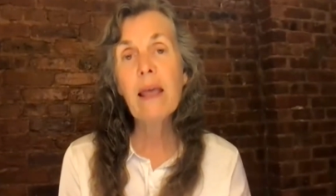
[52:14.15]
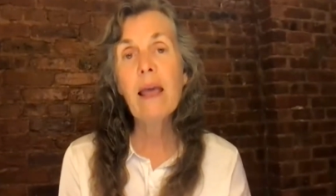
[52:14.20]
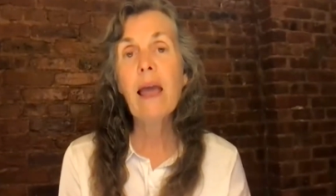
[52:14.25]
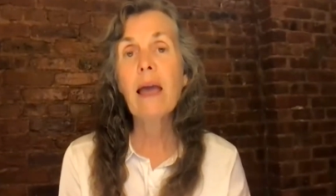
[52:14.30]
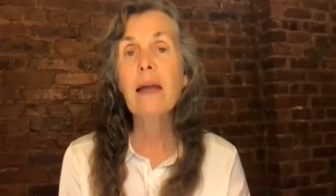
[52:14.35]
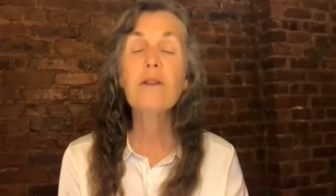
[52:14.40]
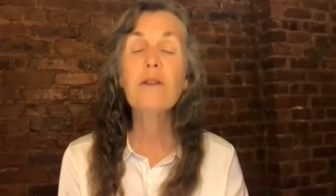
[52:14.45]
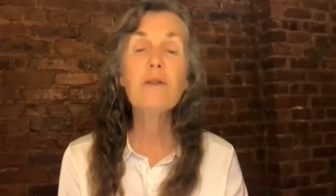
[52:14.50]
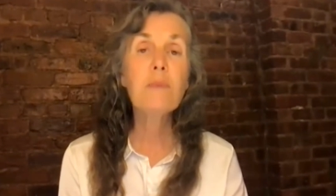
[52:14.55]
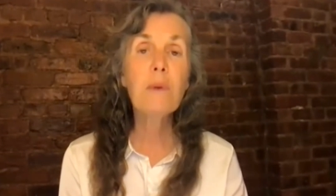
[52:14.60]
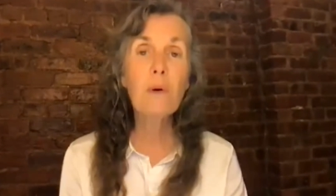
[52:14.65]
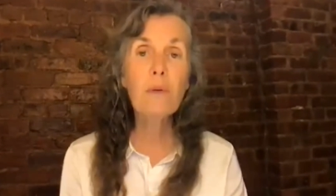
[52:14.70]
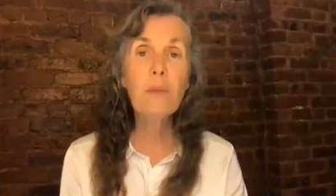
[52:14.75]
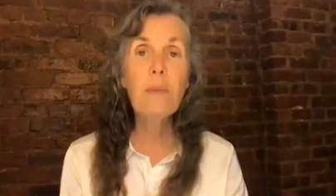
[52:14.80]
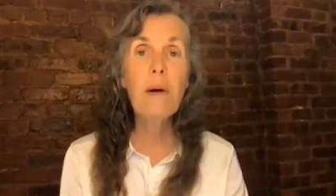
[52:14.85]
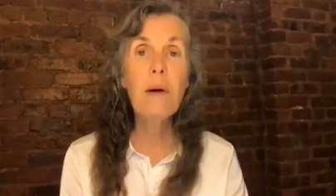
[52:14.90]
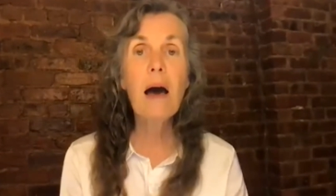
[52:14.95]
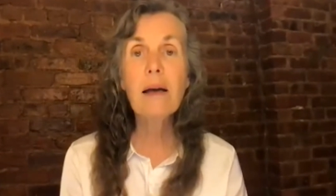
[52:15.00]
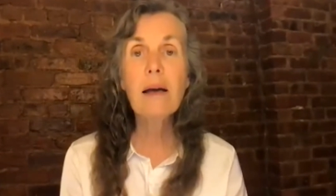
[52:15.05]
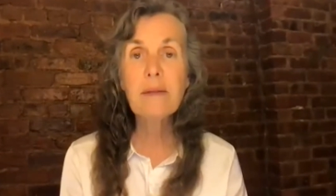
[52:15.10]
And it's both
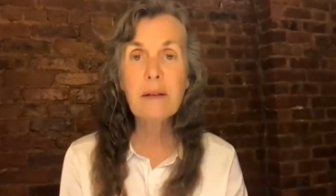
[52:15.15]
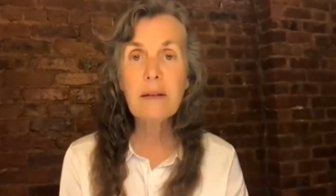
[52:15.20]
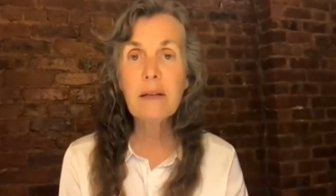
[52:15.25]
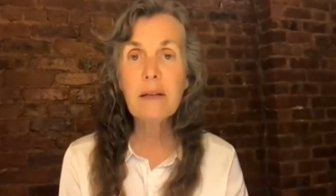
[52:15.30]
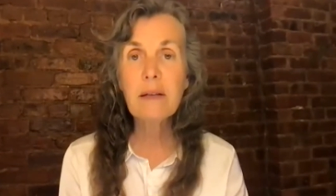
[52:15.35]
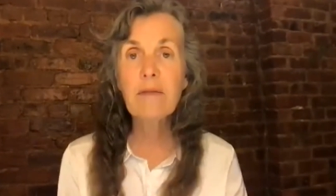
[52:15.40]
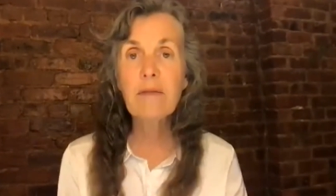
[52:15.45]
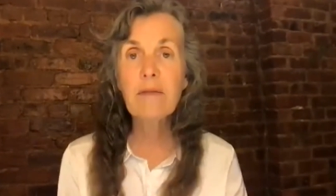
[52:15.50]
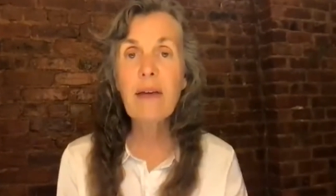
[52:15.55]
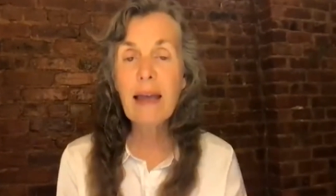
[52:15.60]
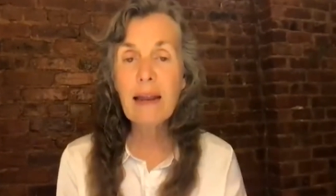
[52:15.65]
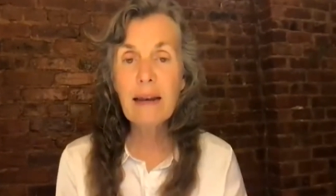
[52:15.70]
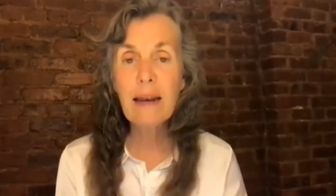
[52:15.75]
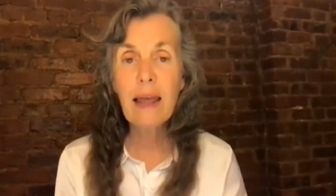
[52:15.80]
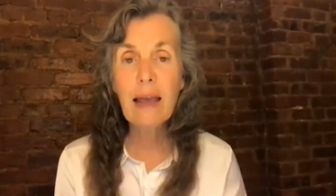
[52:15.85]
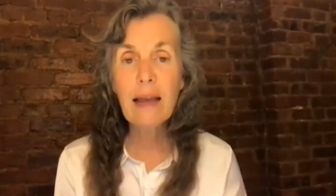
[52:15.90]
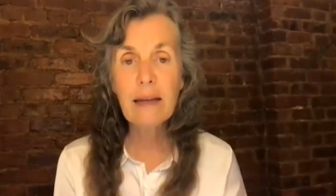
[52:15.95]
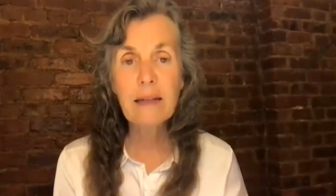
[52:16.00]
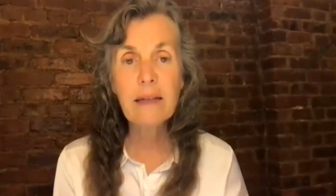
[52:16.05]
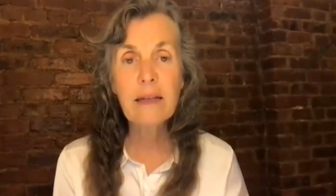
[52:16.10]
positive and
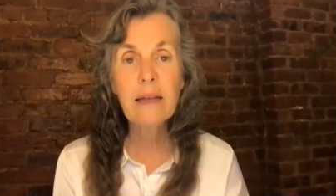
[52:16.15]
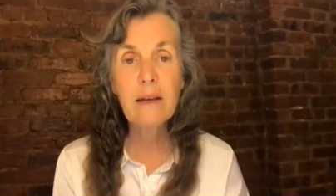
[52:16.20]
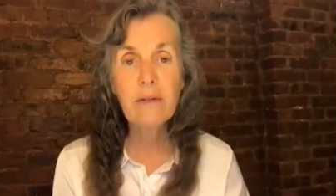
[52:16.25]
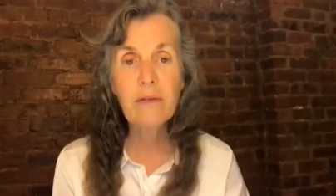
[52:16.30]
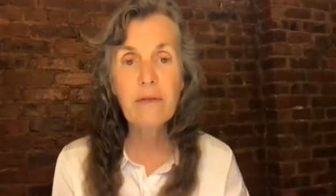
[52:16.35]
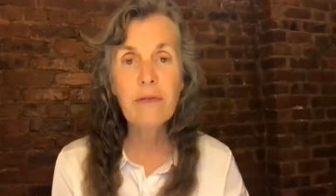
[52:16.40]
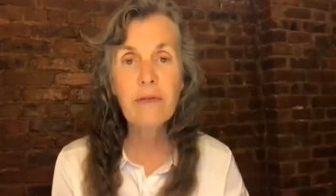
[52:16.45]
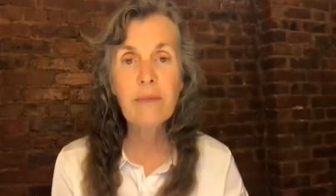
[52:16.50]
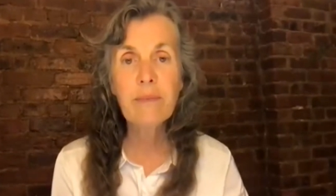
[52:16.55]
negative